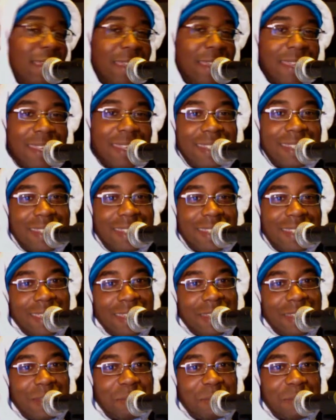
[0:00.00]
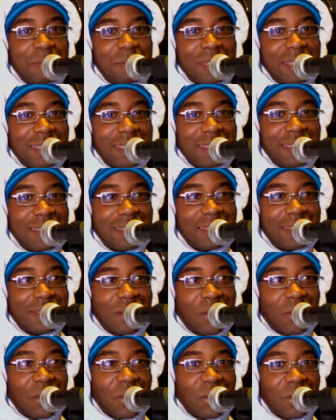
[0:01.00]
Didn't mean to
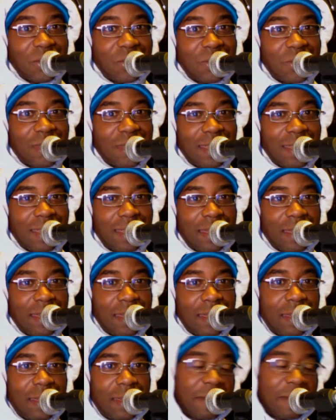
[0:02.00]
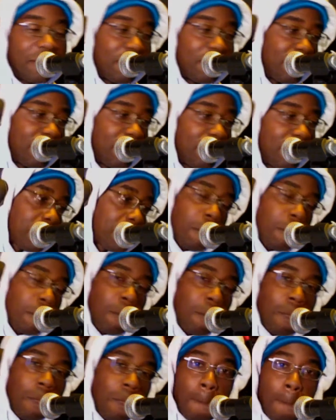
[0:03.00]
call you that.
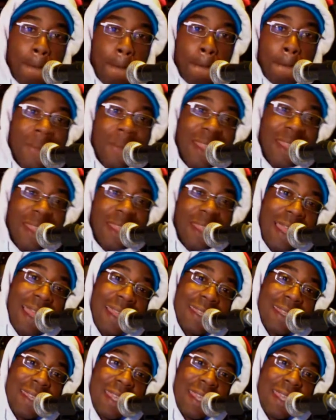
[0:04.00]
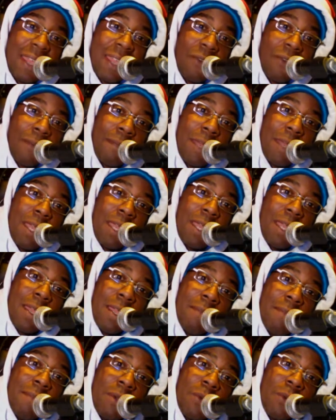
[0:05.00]
I can't
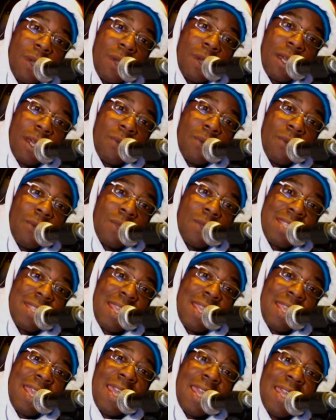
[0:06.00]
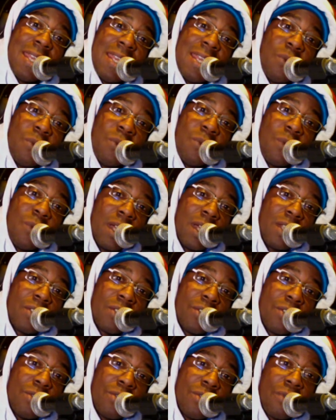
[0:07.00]
remember what was said and what
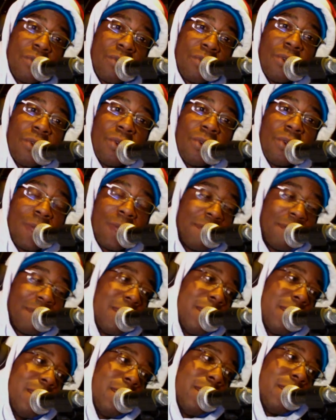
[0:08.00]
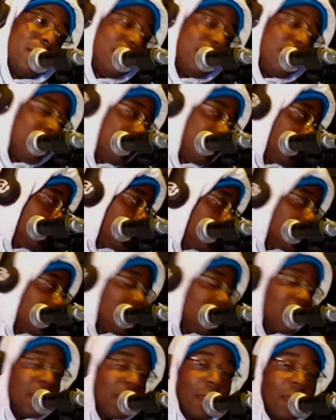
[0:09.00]
you threw at me.
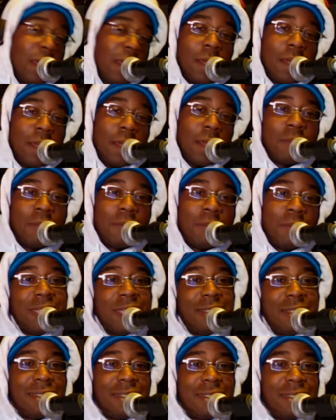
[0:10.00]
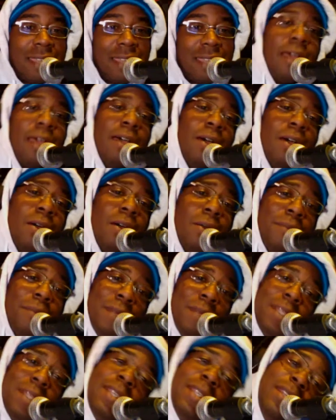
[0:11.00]
Please tell
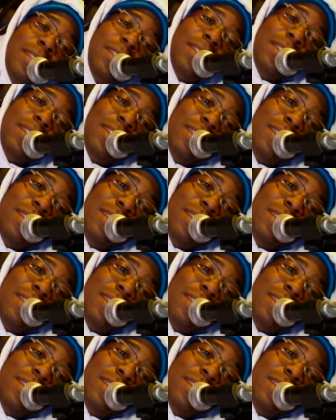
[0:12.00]
me,